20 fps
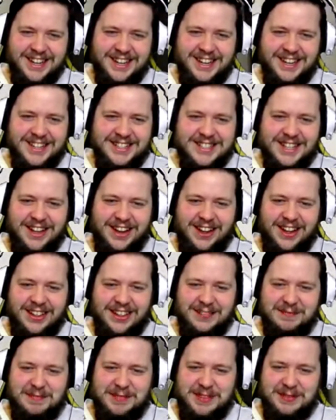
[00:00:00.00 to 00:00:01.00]
Is it? Oh,
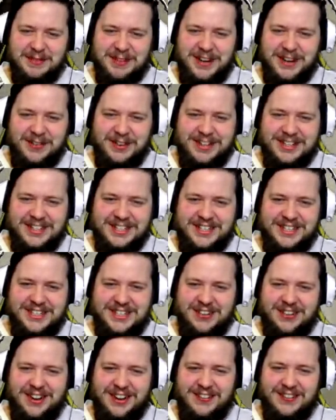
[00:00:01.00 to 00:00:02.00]
the real one did
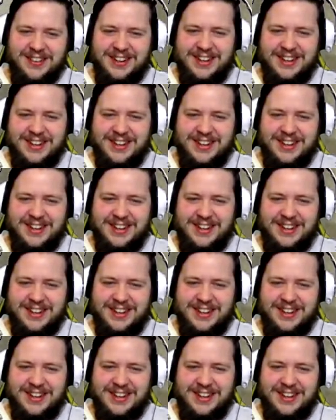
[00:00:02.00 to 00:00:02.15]
show up.